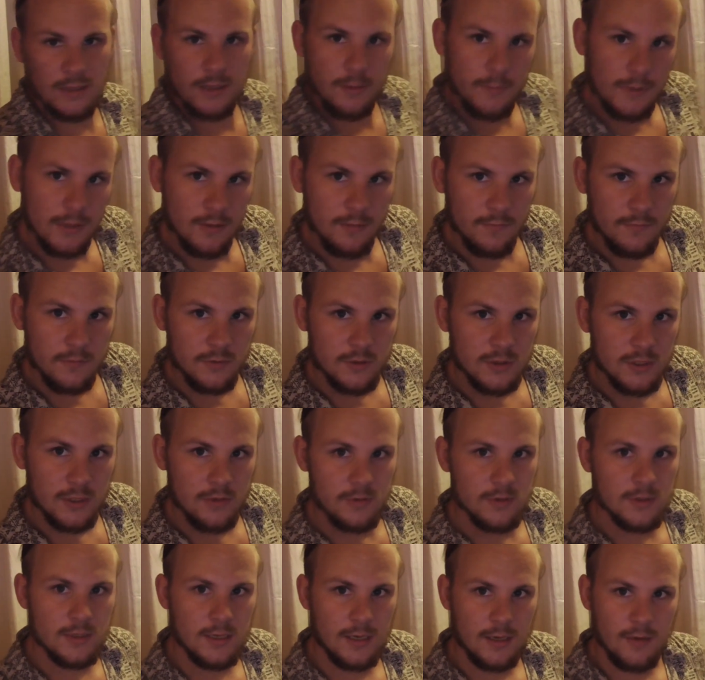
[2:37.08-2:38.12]
a little bit of your
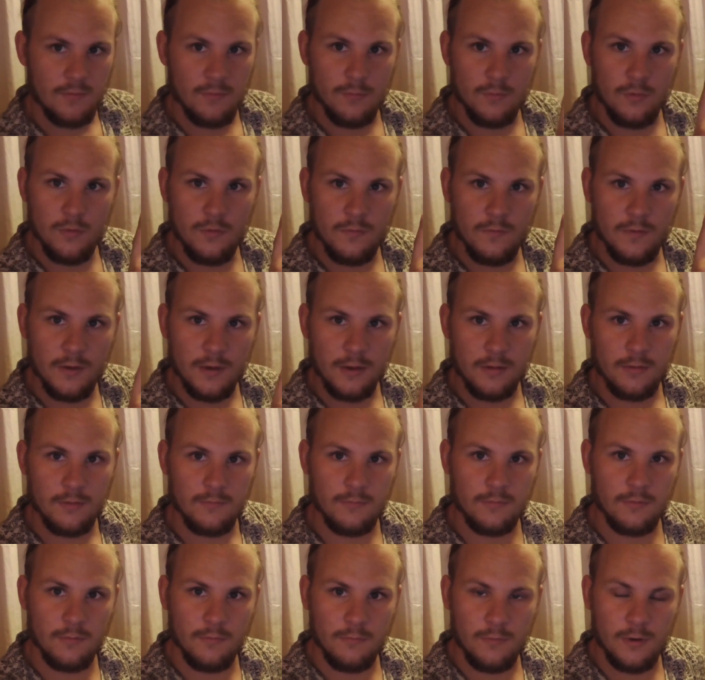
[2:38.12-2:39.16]
sound is kind of moving
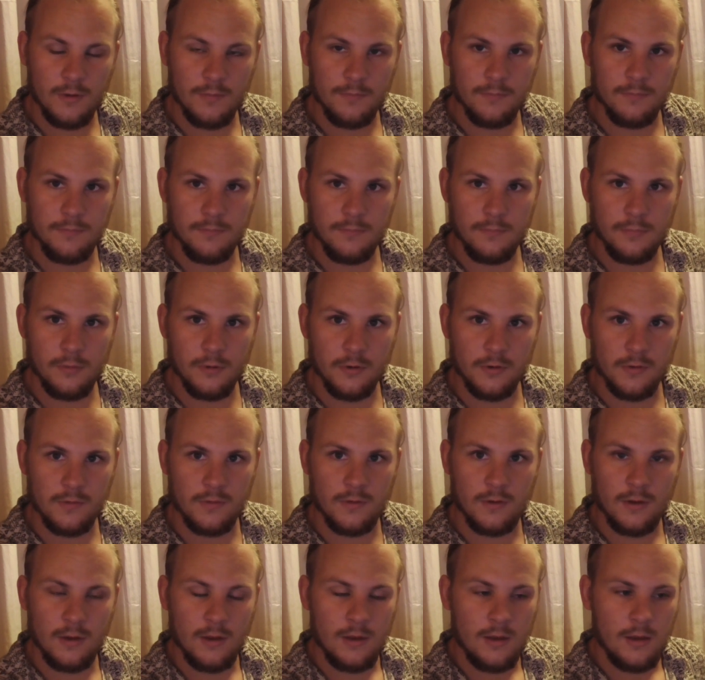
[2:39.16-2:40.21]
from one
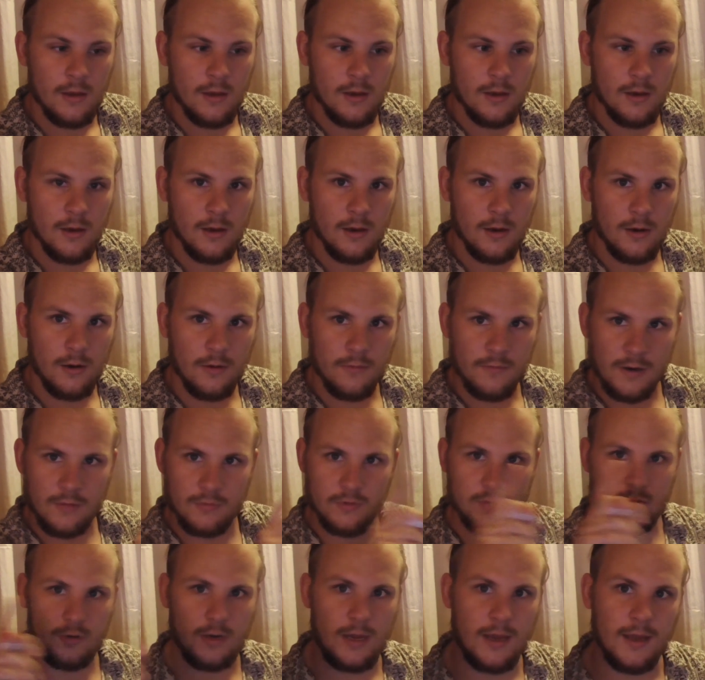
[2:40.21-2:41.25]
point
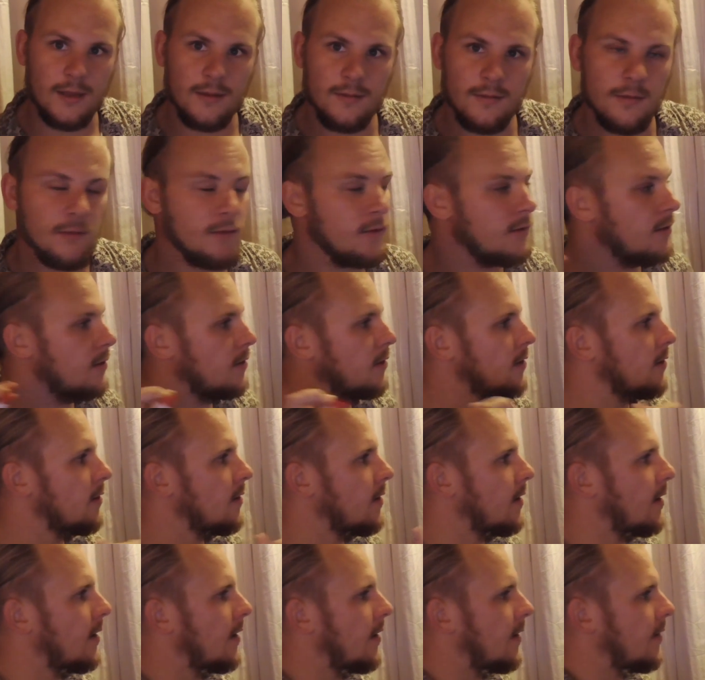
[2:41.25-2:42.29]
around your head
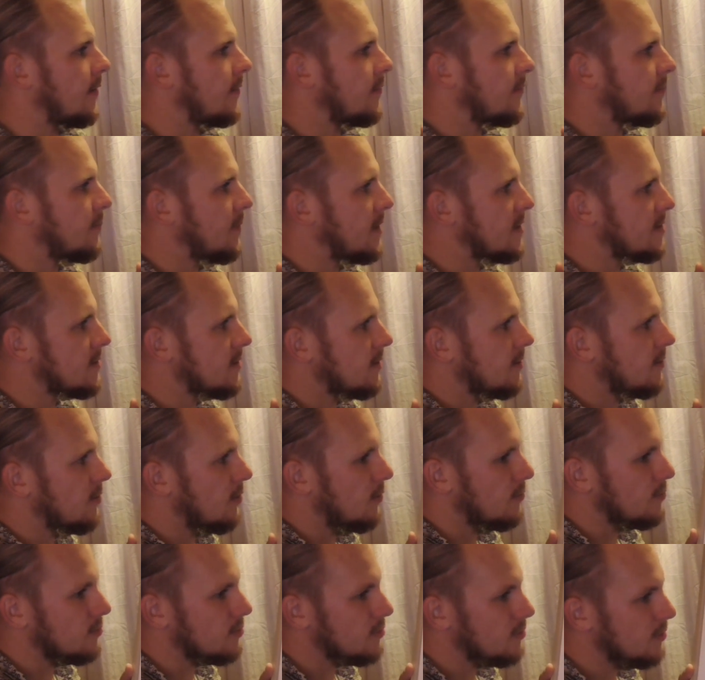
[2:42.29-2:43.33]
and basically
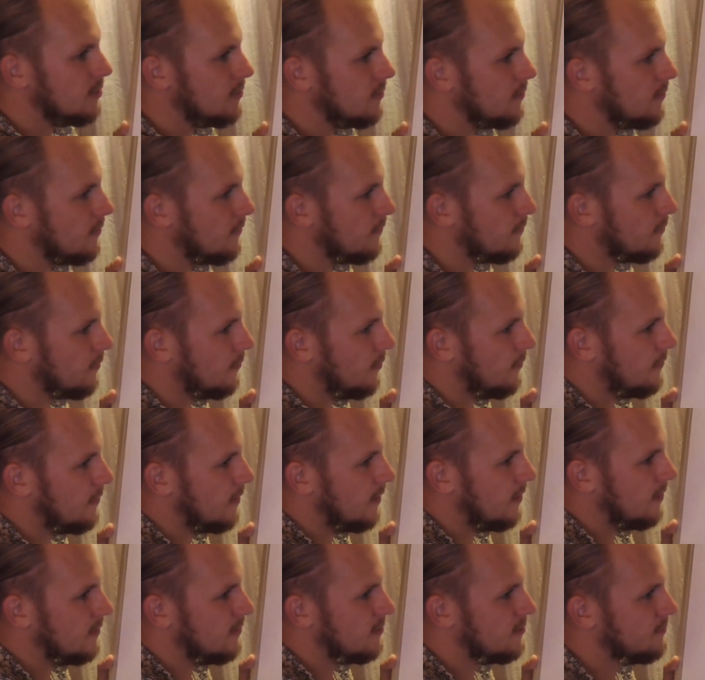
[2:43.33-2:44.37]
goes from the
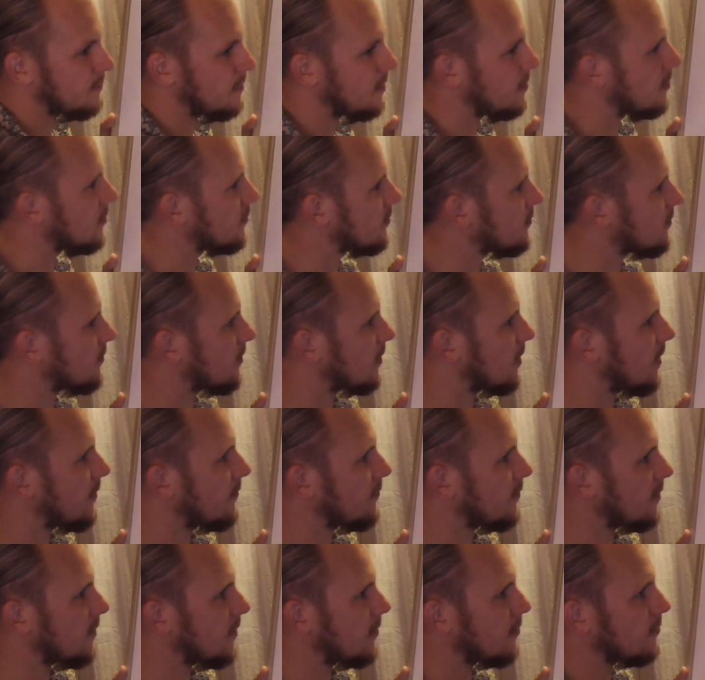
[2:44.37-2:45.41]
right speaker to the
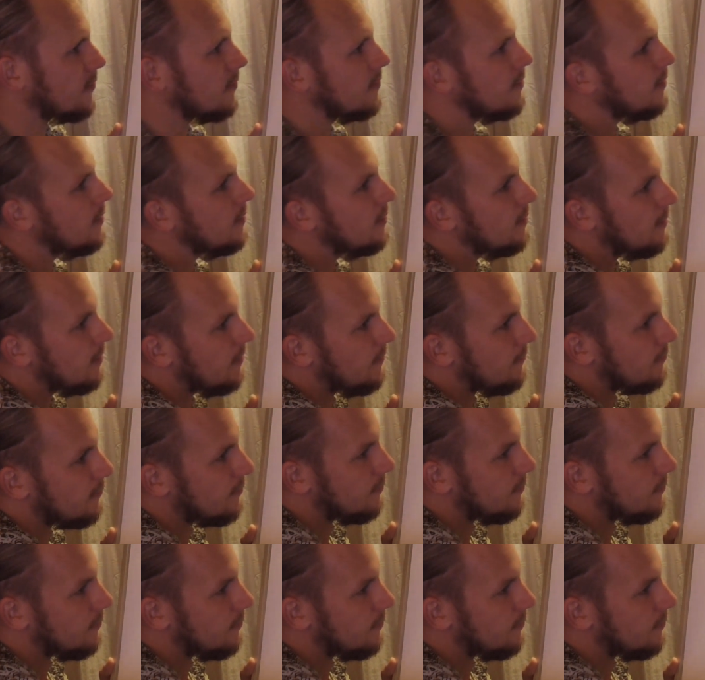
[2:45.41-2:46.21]
left ear and